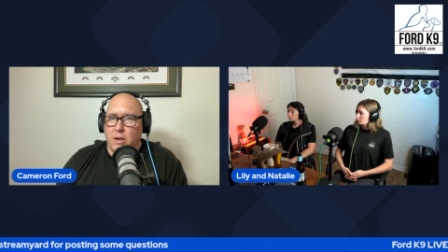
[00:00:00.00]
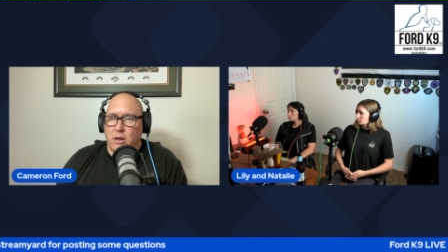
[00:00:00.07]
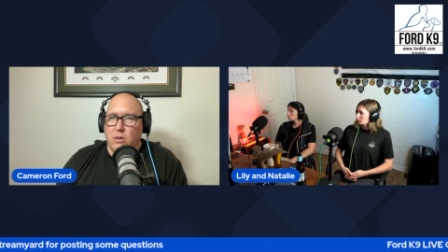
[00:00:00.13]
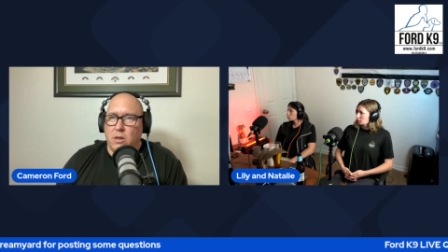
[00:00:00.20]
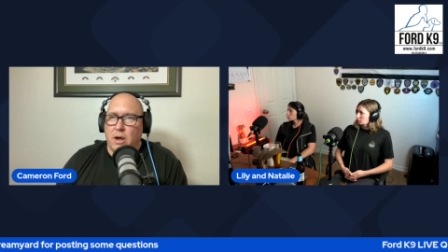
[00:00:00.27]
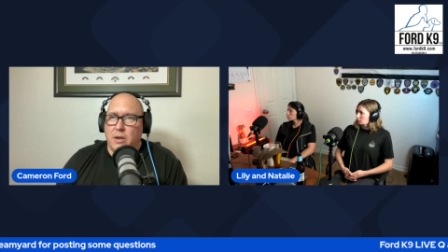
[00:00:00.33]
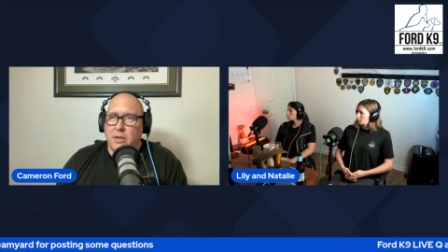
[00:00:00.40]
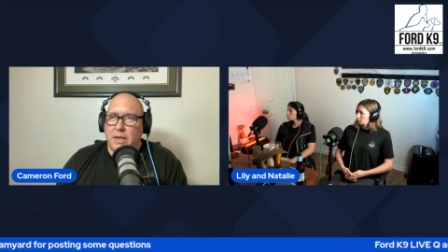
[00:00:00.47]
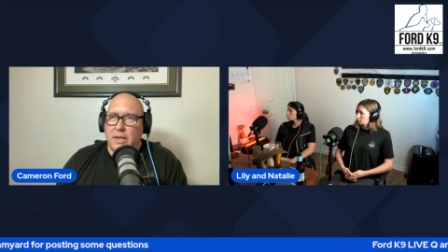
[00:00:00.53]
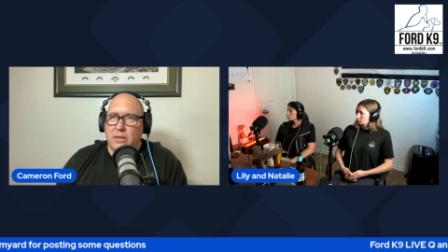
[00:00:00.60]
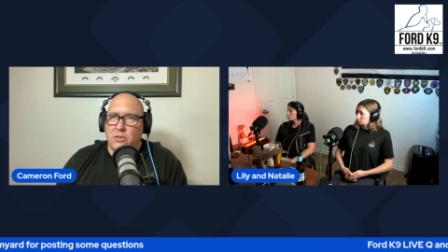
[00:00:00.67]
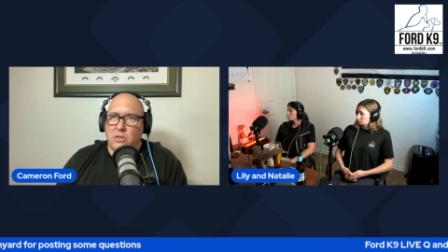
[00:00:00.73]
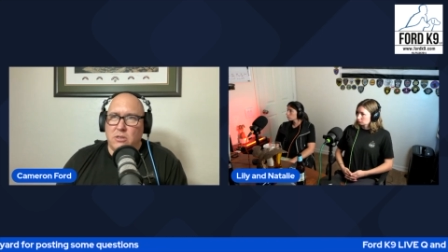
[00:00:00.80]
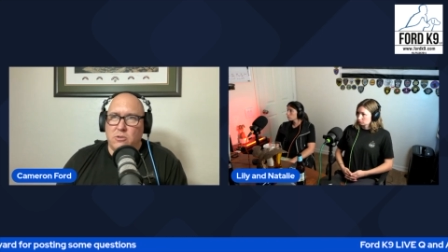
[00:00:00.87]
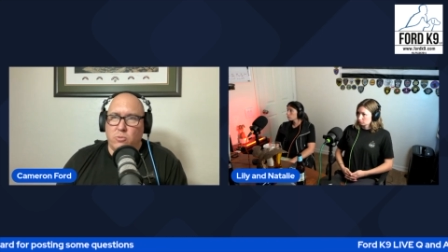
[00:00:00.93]
A lot of
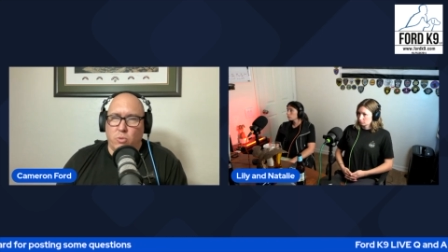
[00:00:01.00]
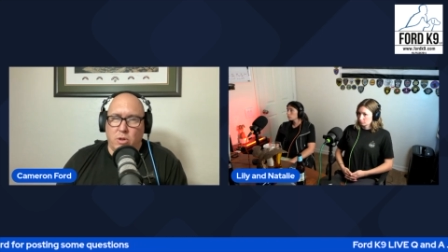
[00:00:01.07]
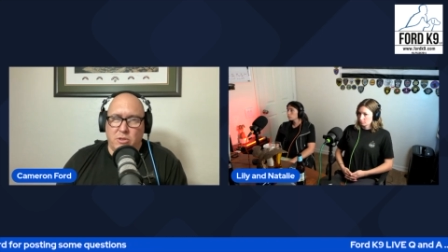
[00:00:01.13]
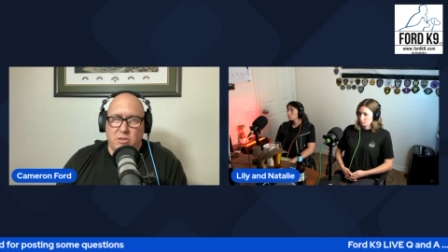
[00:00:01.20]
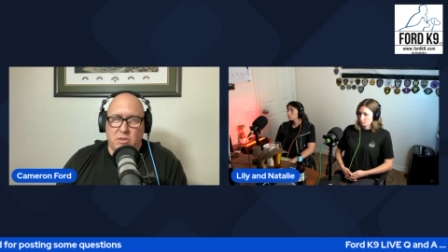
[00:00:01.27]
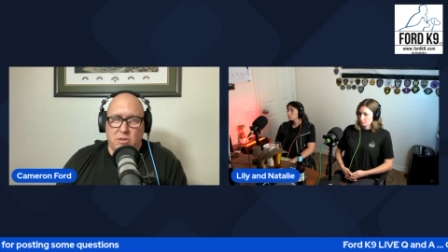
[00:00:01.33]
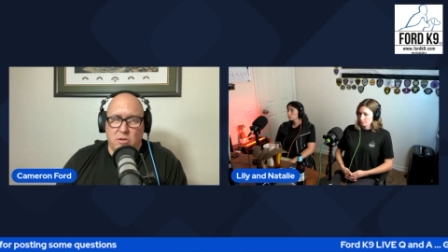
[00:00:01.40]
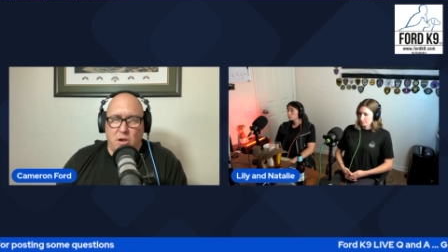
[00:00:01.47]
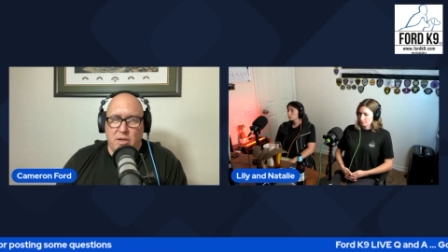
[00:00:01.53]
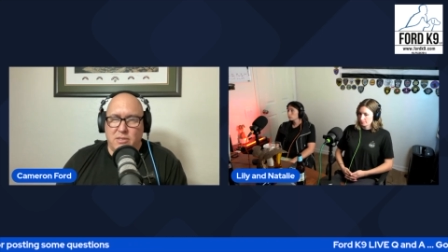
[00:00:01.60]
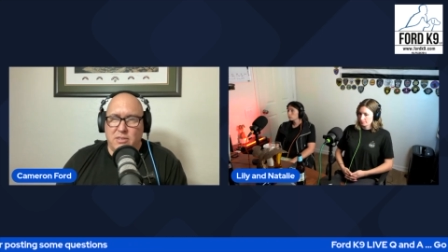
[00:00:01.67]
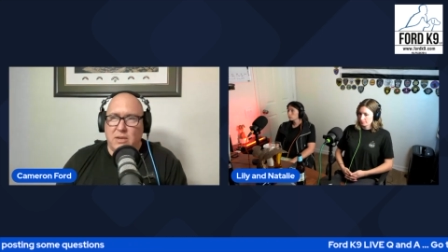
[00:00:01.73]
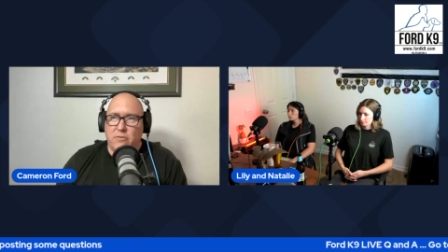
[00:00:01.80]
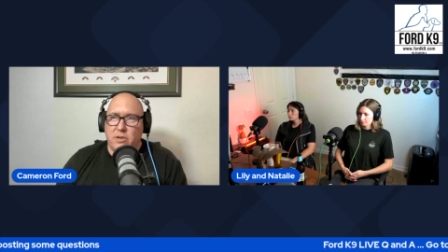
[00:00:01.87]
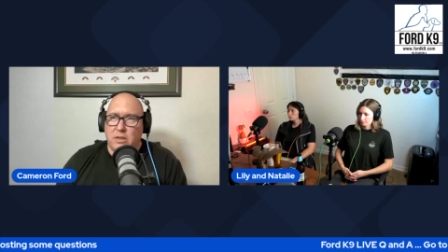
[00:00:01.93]
agencies, once the dog is
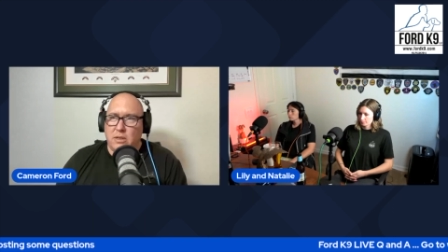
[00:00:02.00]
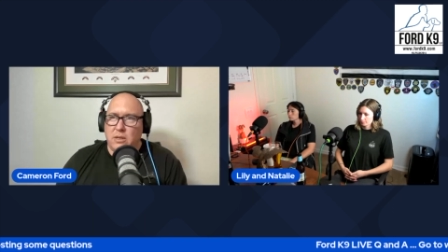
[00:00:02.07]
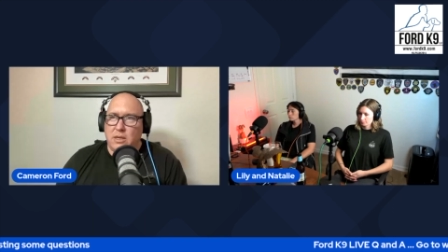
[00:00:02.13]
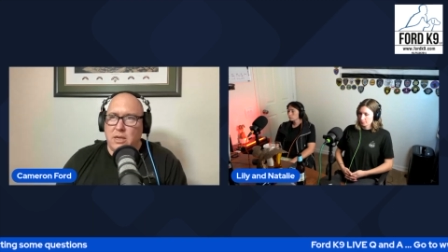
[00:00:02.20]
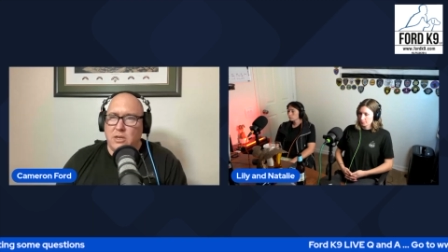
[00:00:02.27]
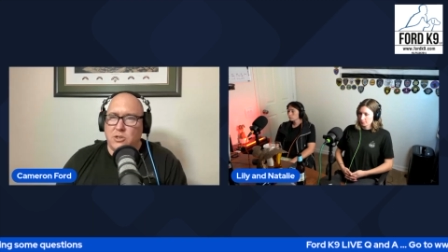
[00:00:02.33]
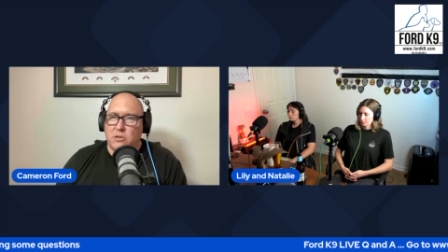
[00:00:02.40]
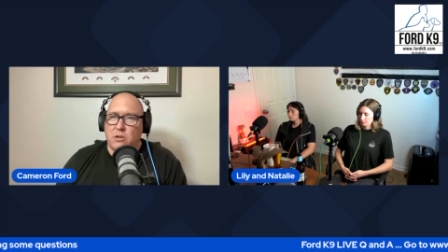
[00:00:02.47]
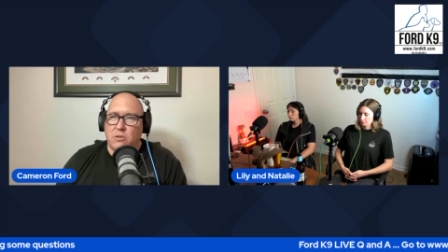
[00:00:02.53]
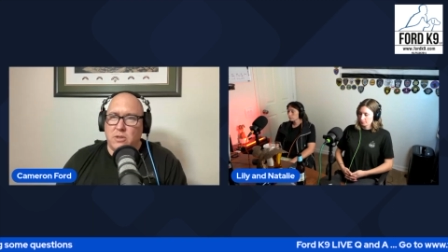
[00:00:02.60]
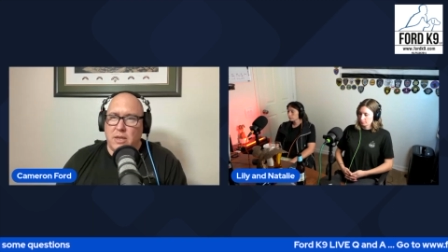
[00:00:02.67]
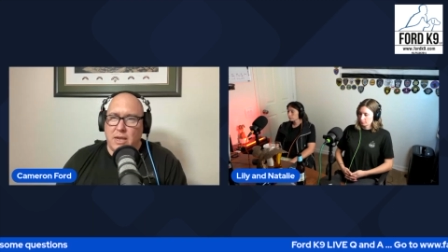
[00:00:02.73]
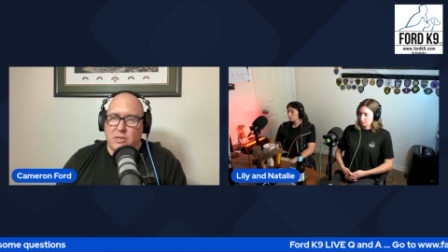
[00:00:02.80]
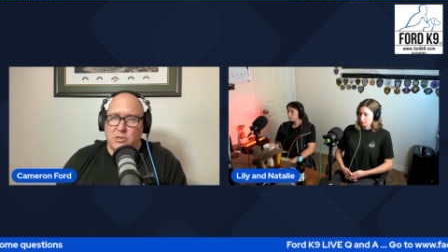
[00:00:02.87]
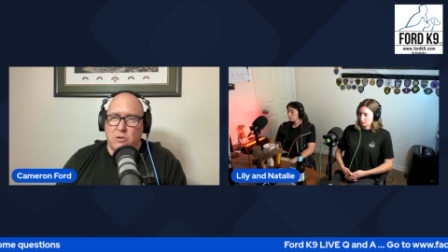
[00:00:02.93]
given an indication on the
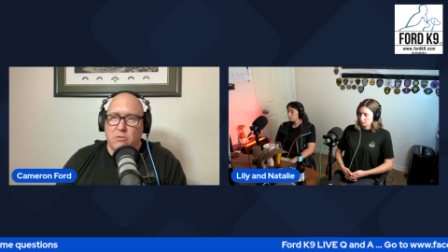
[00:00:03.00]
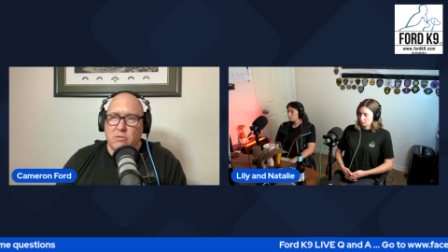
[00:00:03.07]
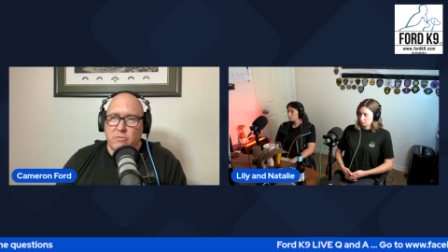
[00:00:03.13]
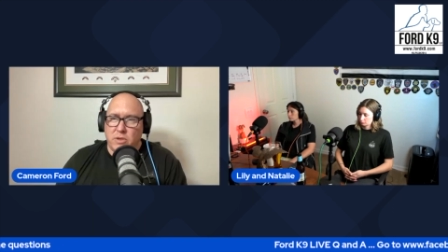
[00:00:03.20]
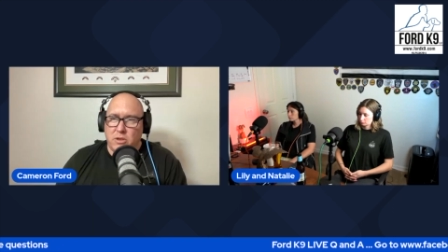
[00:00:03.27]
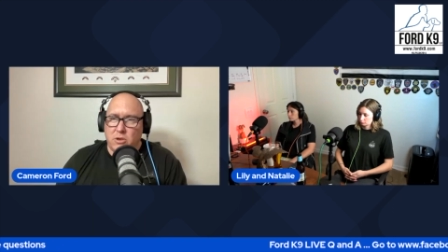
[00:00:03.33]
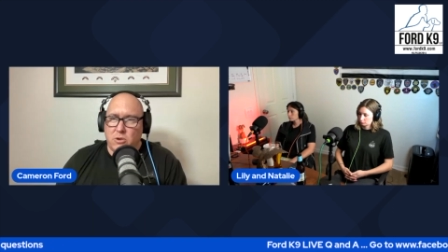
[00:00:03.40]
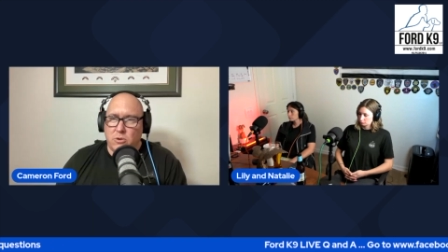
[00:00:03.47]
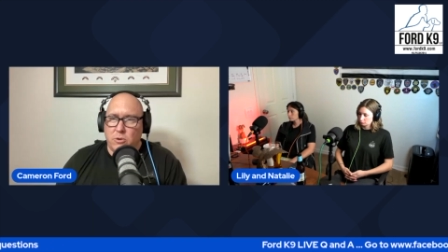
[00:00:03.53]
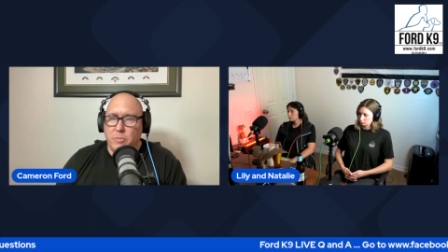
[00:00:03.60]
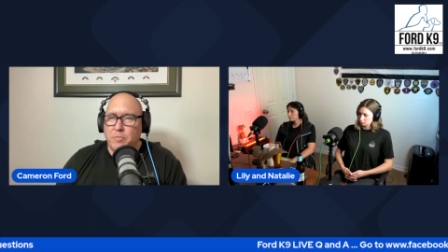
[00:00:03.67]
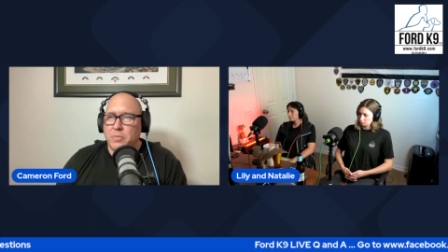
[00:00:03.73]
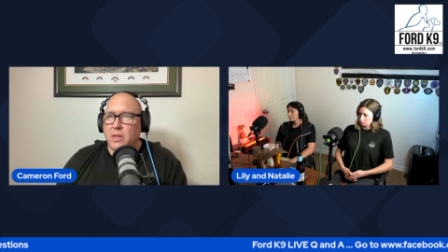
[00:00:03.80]
exterior of the vehicle,